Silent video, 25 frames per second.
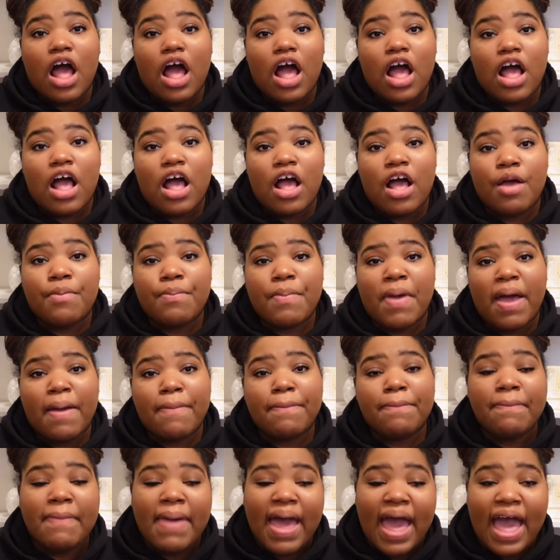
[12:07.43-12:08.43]

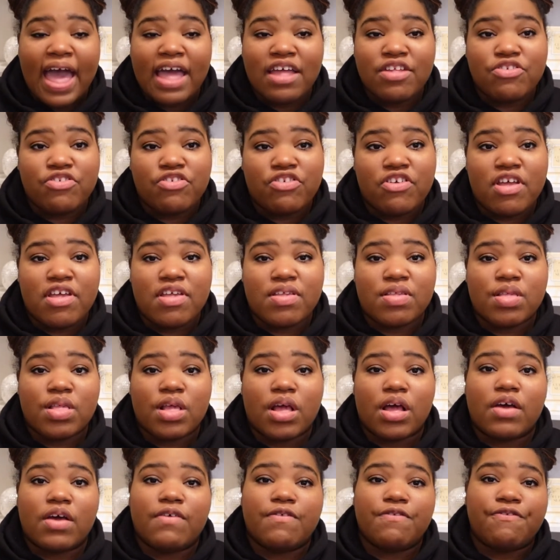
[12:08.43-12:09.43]
Matt just
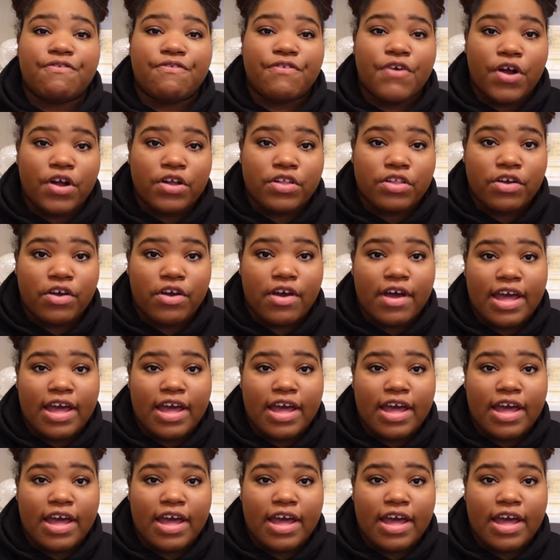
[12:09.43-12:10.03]
further